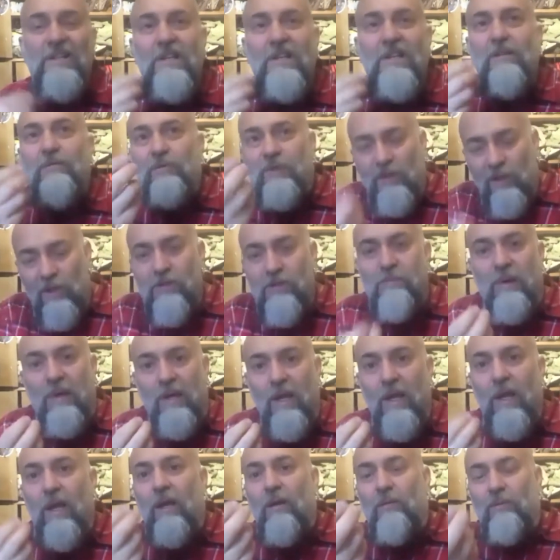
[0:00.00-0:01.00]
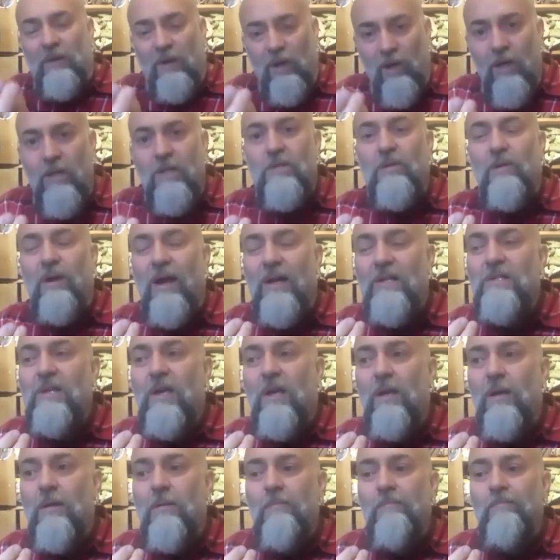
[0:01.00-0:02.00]
we're not speaking and we're not
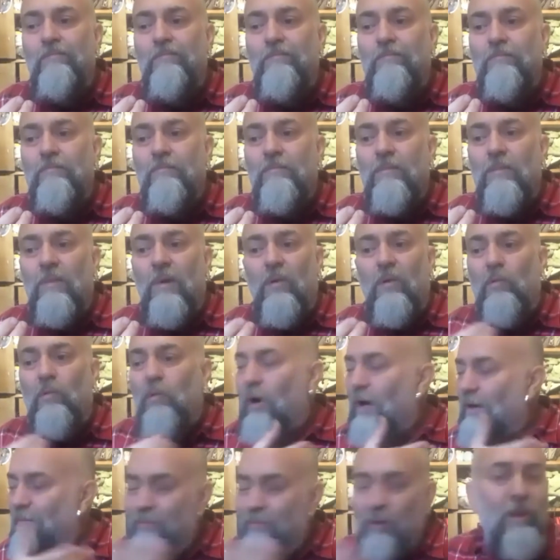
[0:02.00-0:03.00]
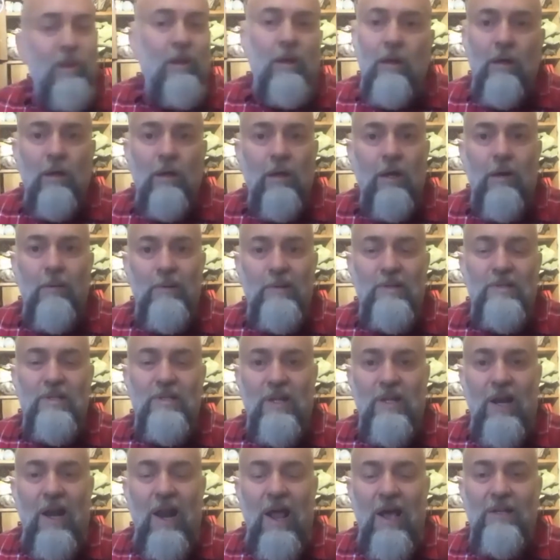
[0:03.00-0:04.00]
interacting, why bother coming to the
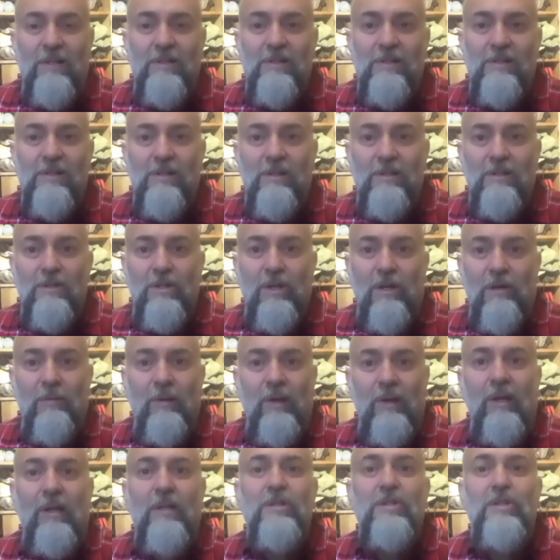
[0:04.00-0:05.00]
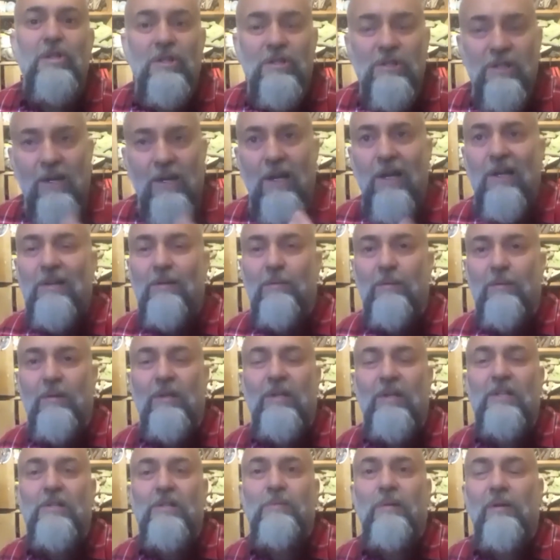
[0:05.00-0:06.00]
class? Do you know what I mean? It's just an academic
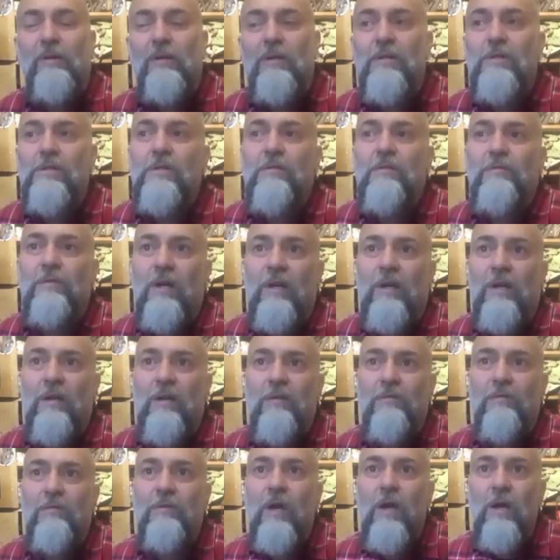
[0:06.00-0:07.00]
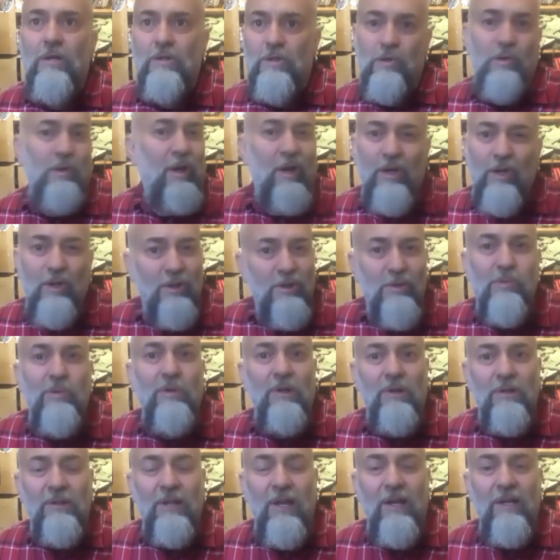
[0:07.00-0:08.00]
experience of kind of doing a crossword
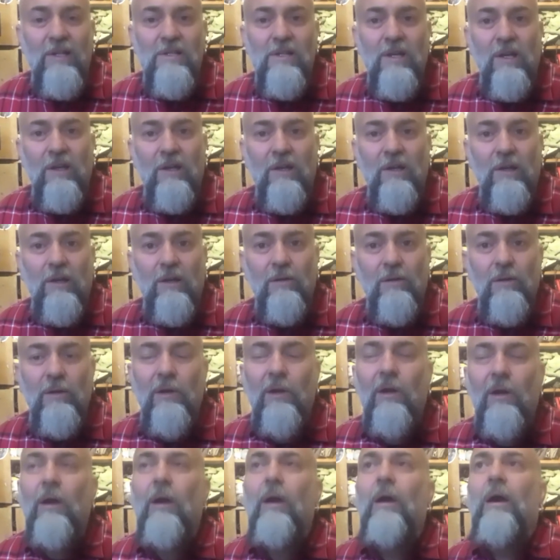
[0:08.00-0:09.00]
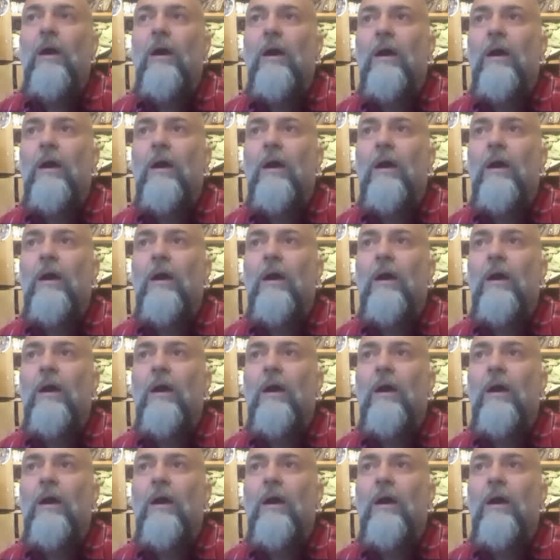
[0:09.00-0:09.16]
then, isn't it? You know,